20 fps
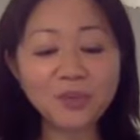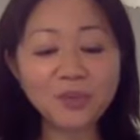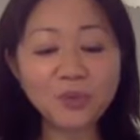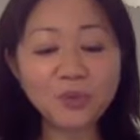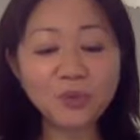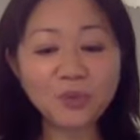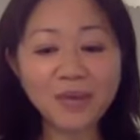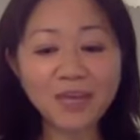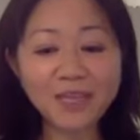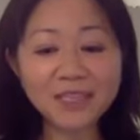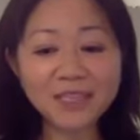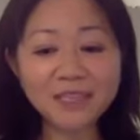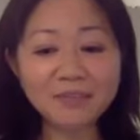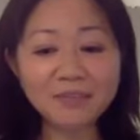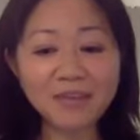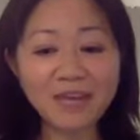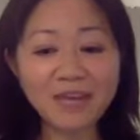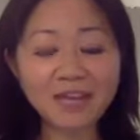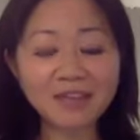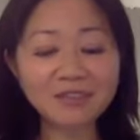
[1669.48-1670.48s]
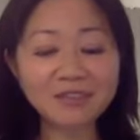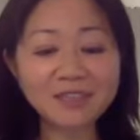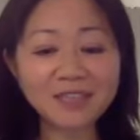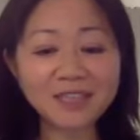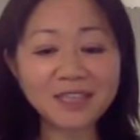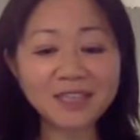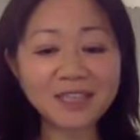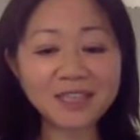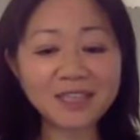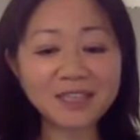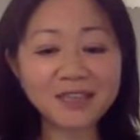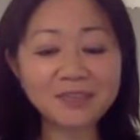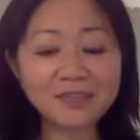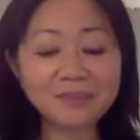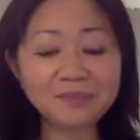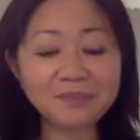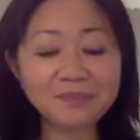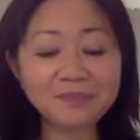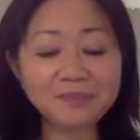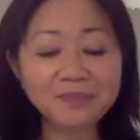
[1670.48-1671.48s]
write about,
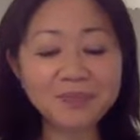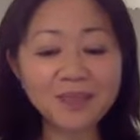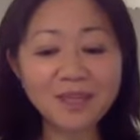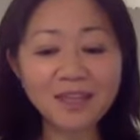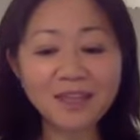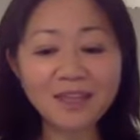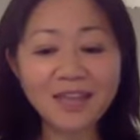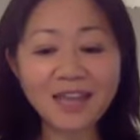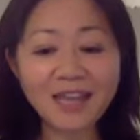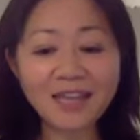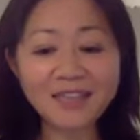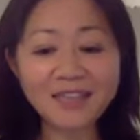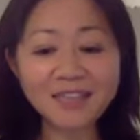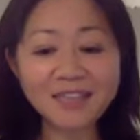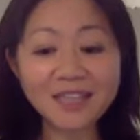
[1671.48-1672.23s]
that